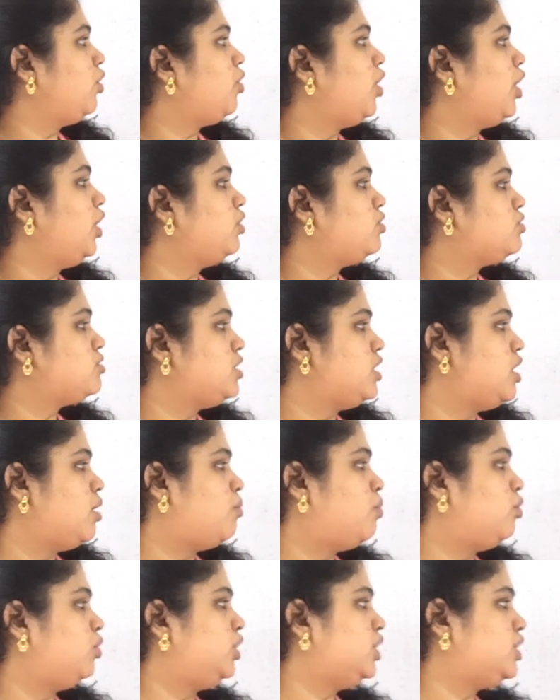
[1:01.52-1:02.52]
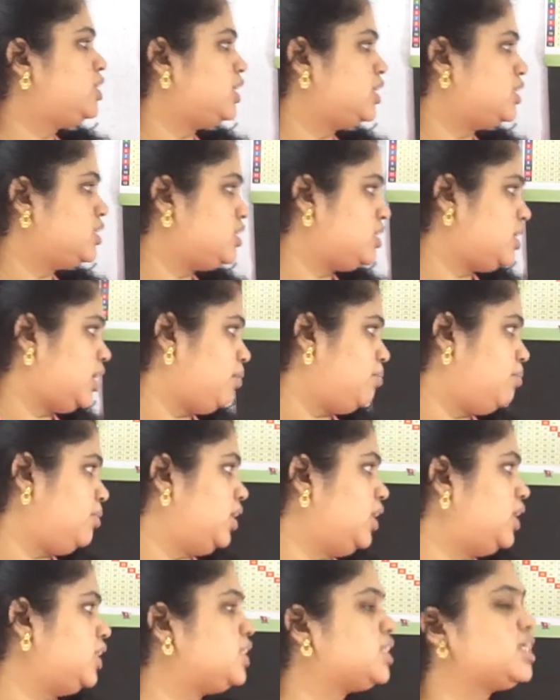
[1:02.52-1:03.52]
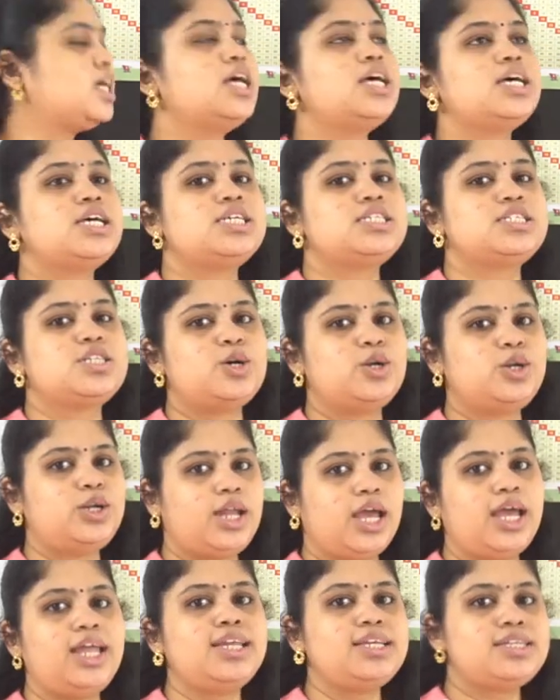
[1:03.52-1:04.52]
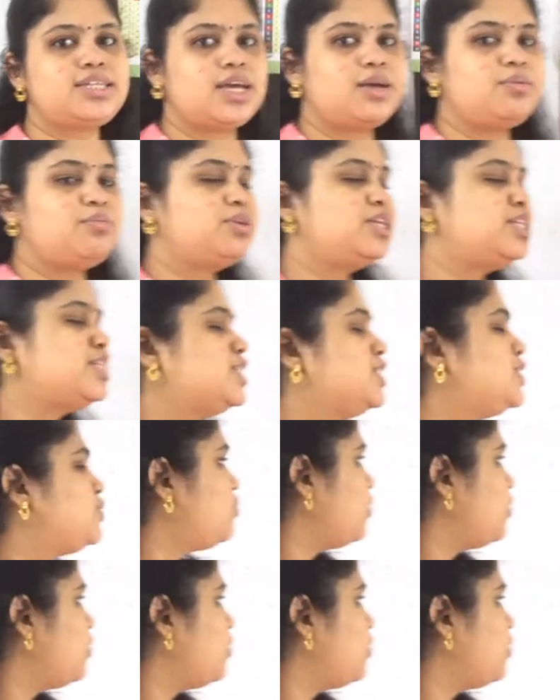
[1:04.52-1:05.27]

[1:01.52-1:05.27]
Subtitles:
going to see about the 10th tables. So 10 tables is